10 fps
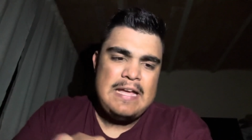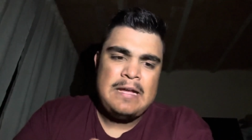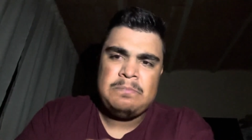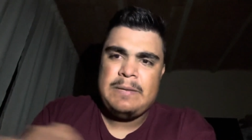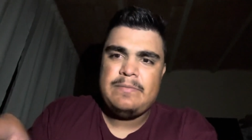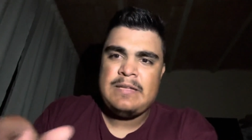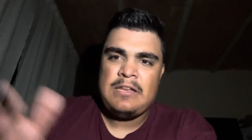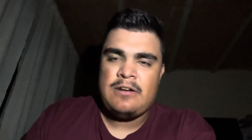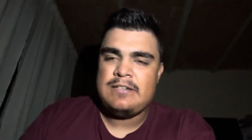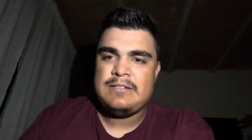And people, you
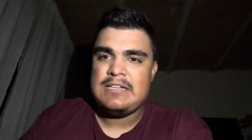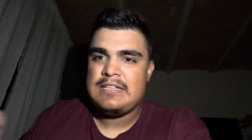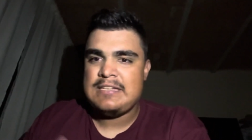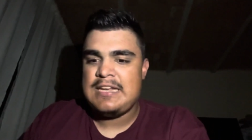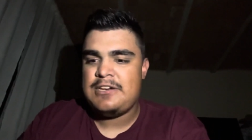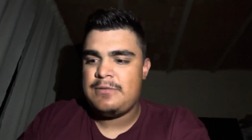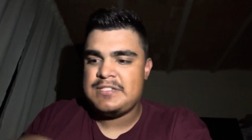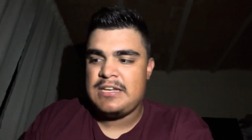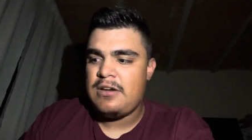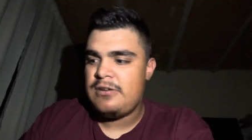know, and like Nintendo
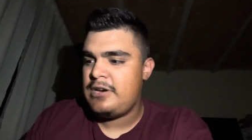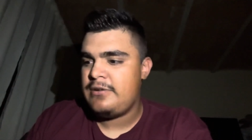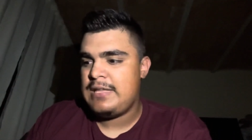was like, oh, no,